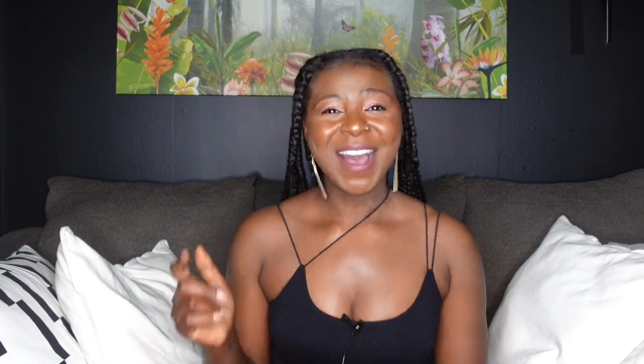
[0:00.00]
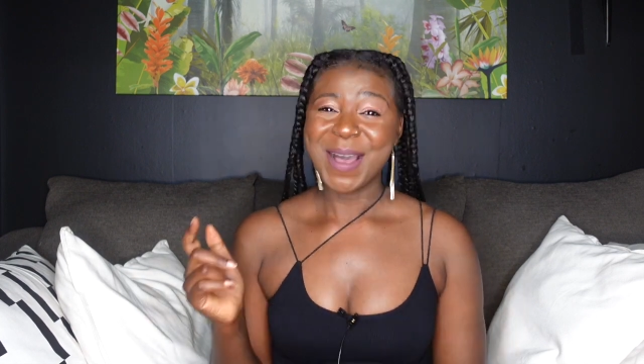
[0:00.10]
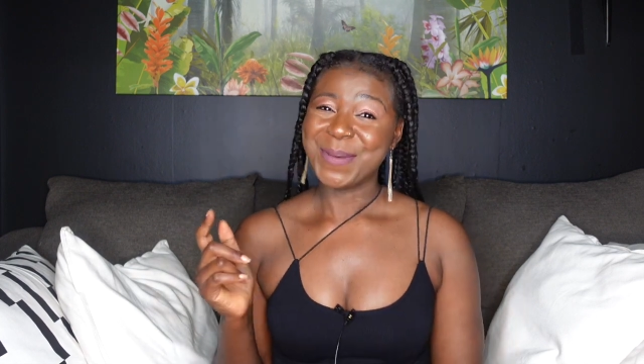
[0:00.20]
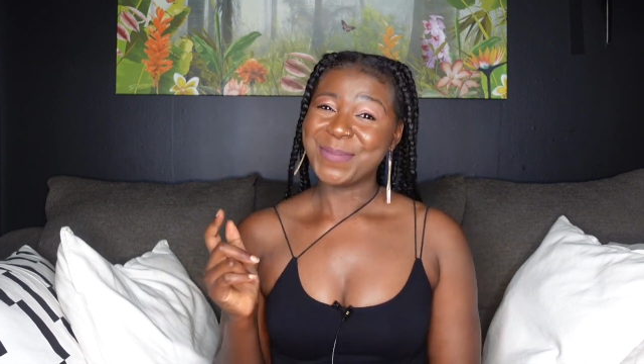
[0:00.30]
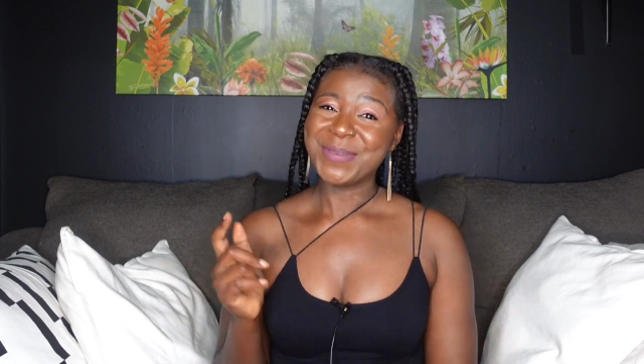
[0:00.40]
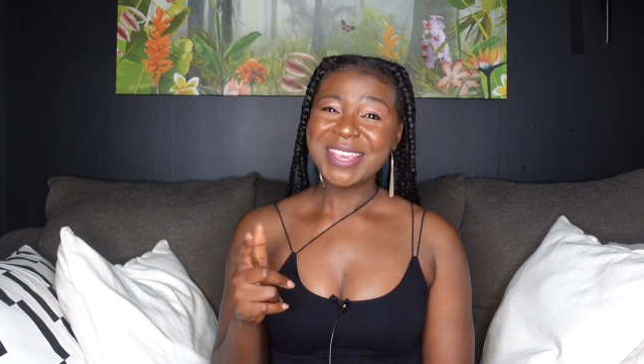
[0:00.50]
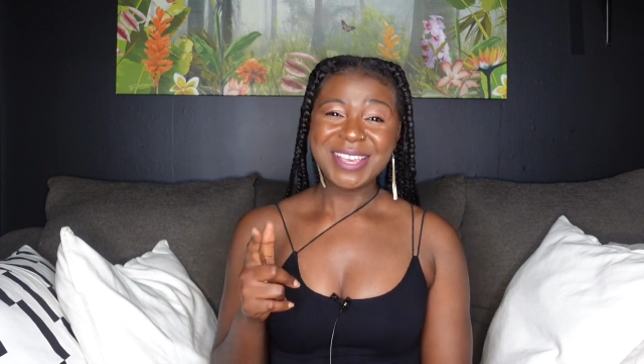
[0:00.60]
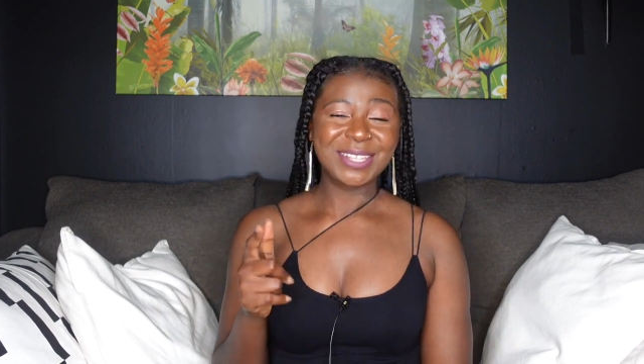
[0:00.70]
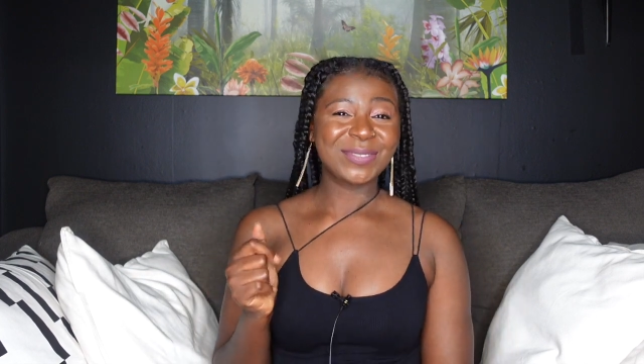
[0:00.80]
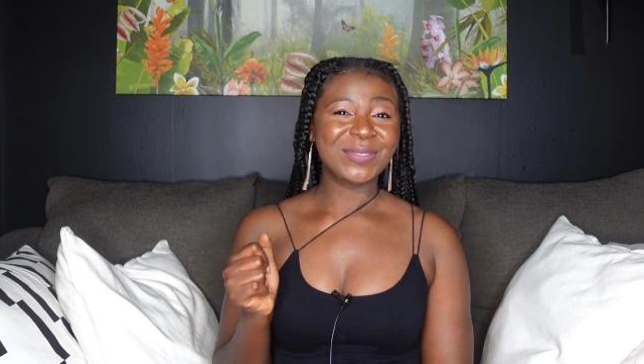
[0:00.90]
a
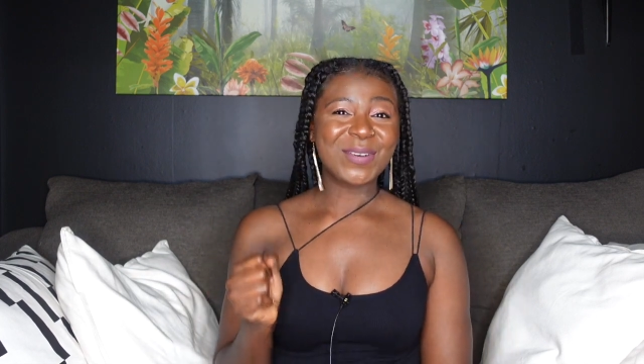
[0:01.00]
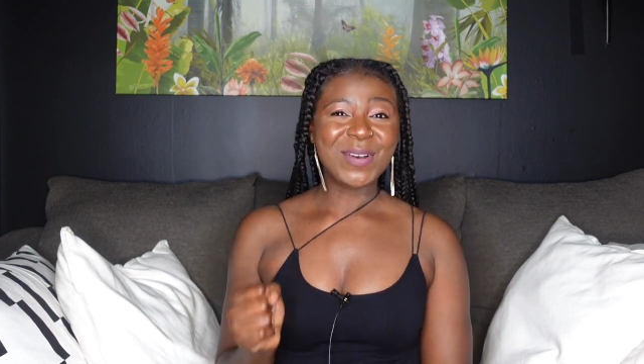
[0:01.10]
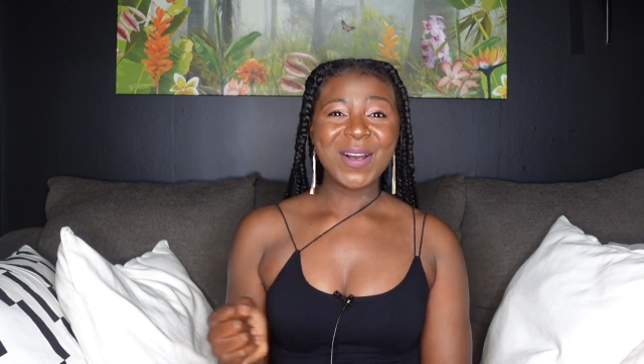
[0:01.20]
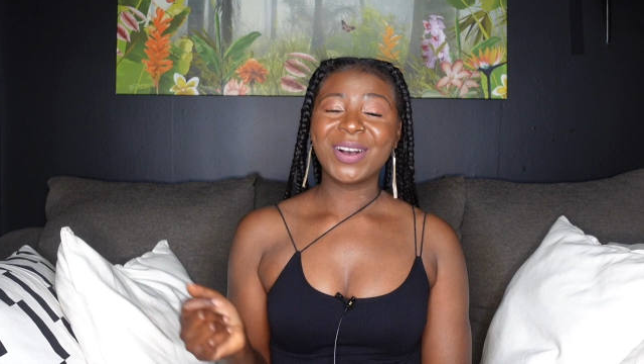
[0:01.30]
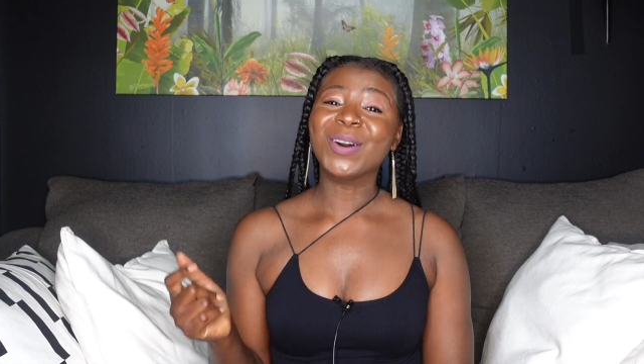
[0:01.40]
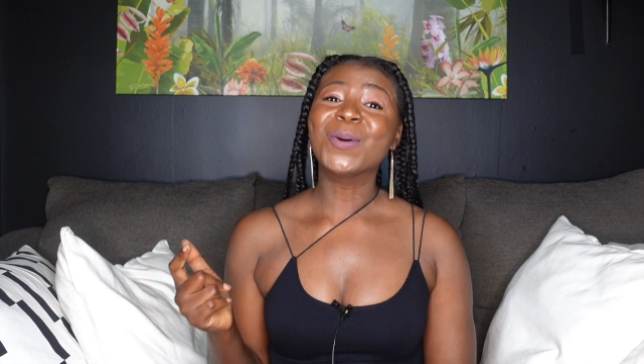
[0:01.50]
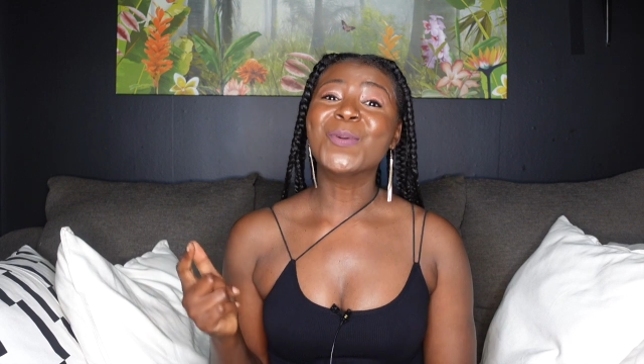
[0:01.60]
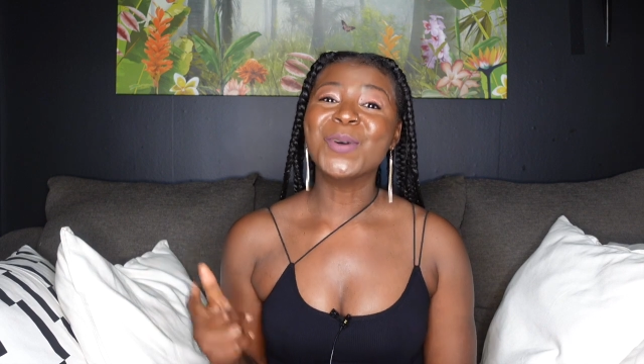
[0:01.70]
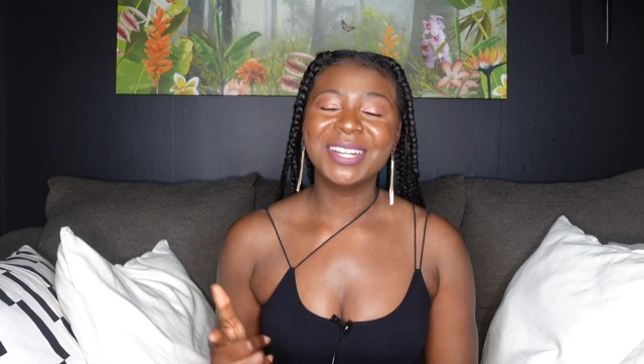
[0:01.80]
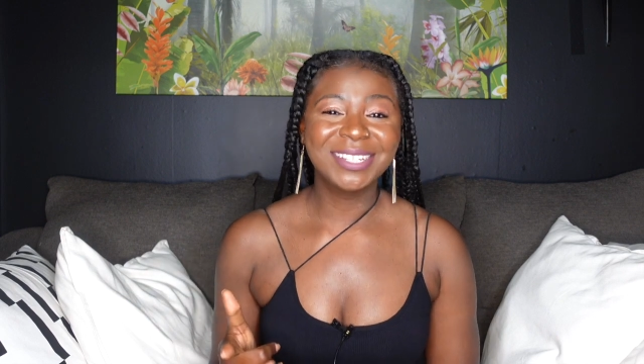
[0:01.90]
peaceful, a
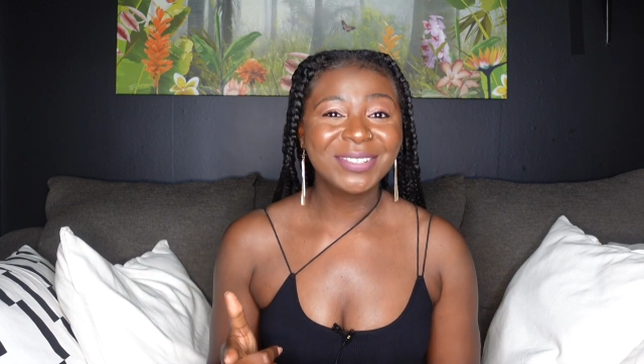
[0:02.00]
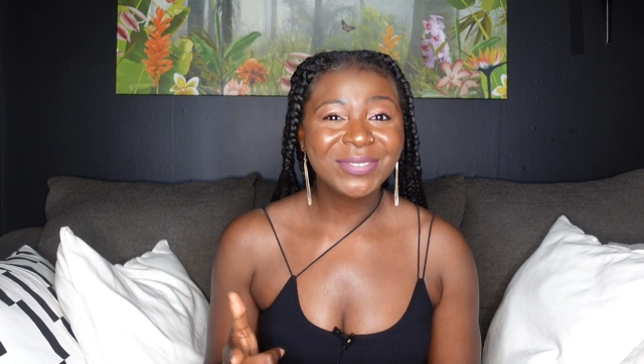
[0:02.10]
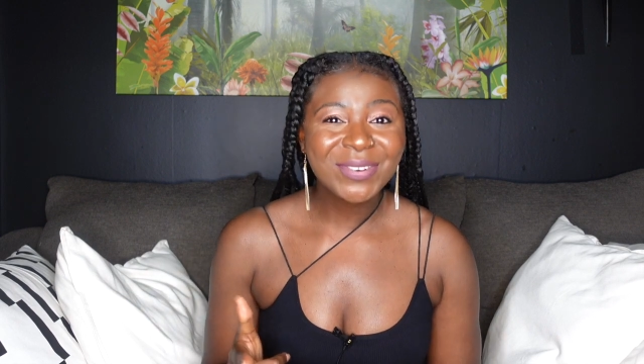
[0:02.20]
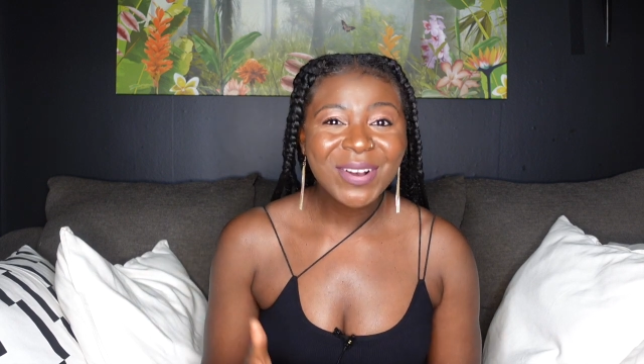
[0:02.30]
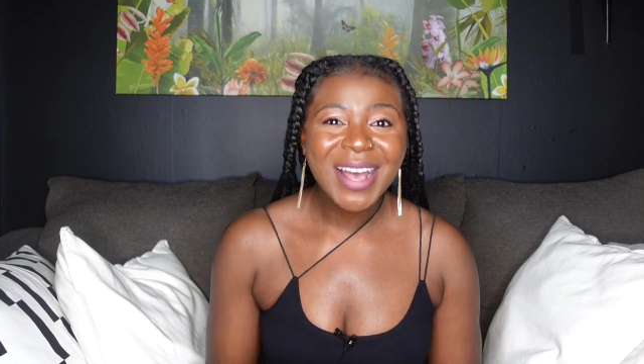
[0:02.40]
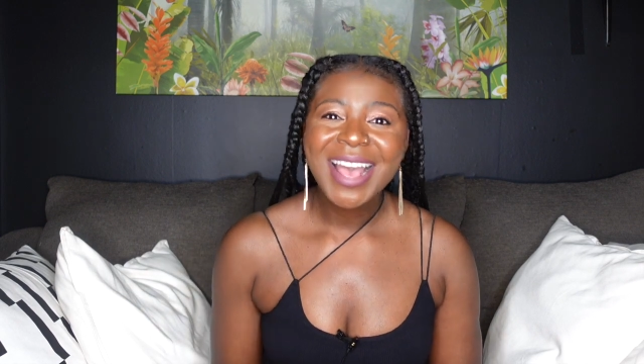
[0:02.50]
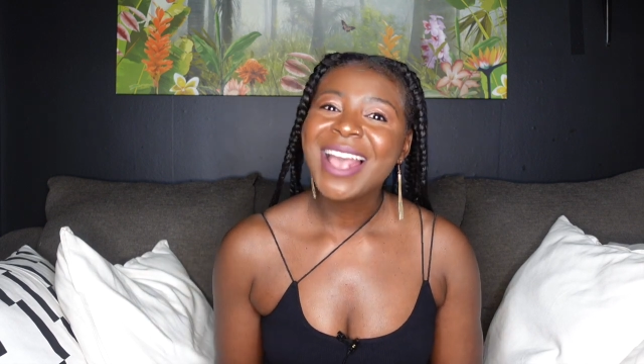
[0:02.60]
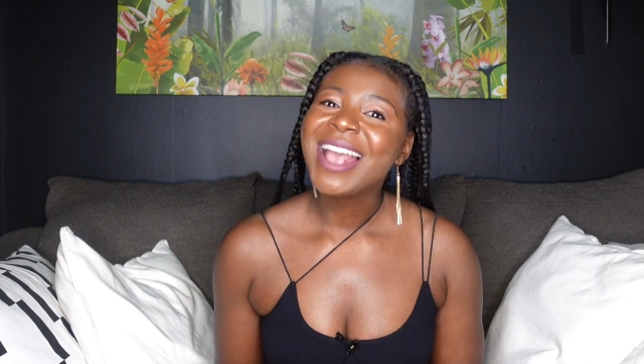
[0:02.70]
wonderful,